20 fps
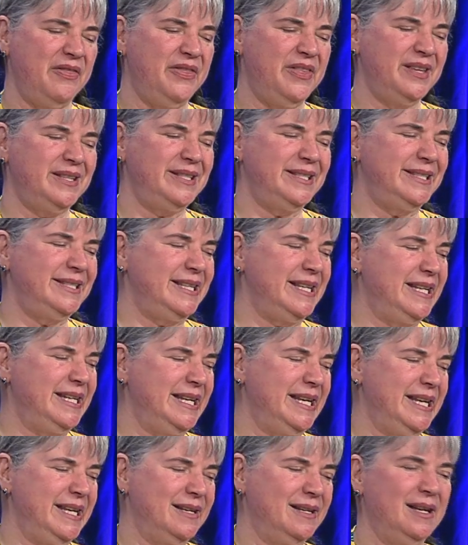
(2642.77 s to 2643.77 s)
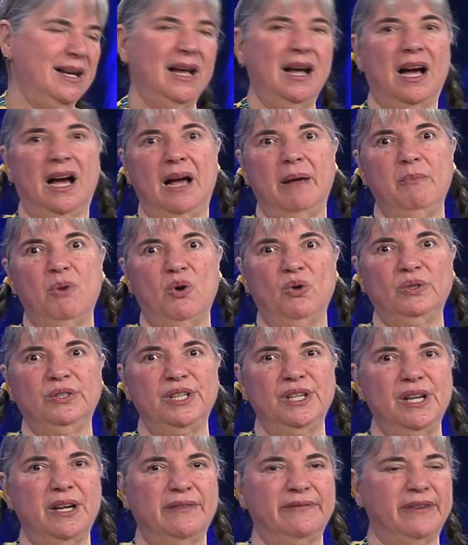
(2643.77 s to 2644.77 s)
this CD. I'm old
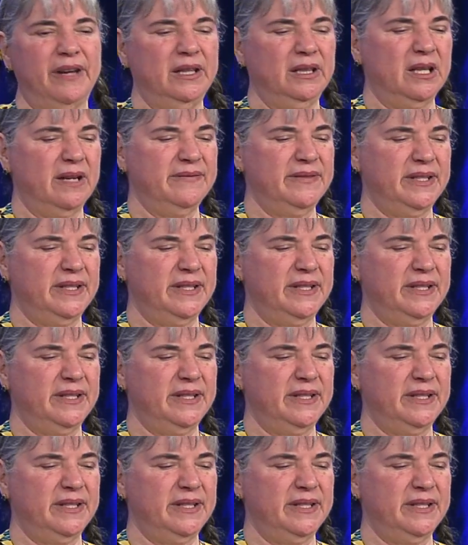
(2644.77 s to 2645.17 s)
enough, I love